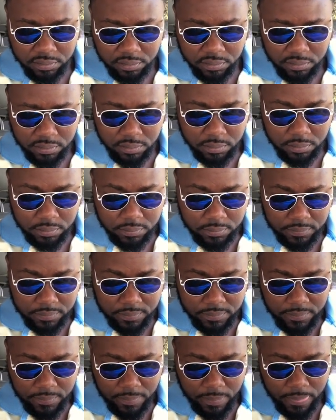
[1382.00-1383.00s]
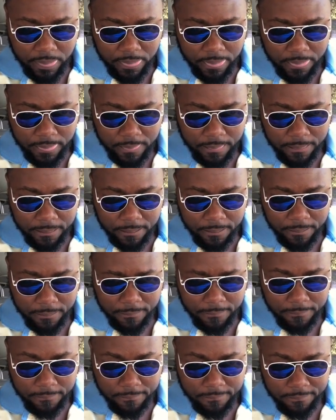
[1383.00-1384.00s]

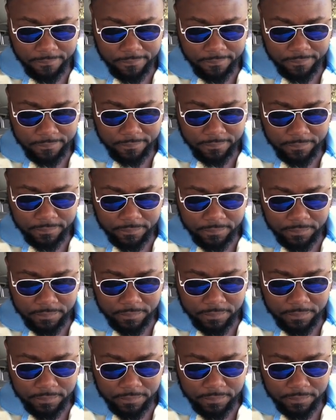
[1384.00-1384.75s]
No one is speaking in this clip.